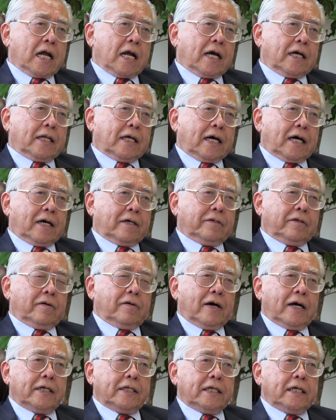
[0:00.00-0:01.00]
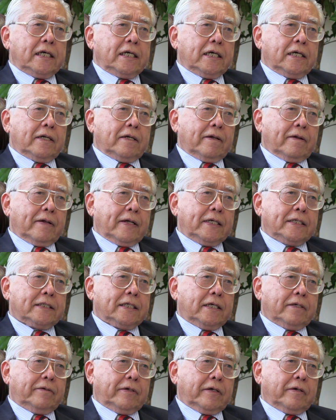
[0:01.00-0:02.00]
And I had no idea. He
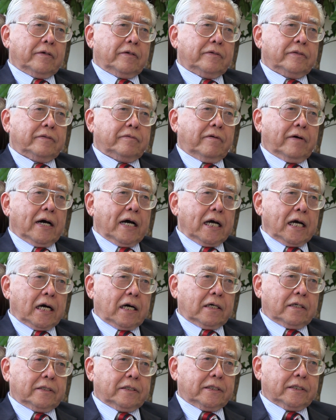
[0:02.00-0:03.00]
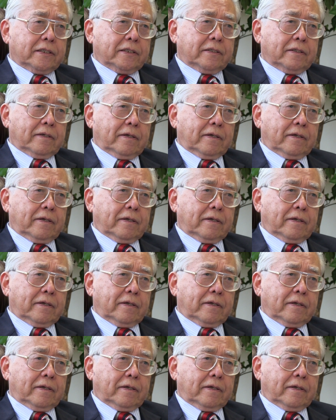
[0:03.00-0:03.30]
said, we're going to the White House.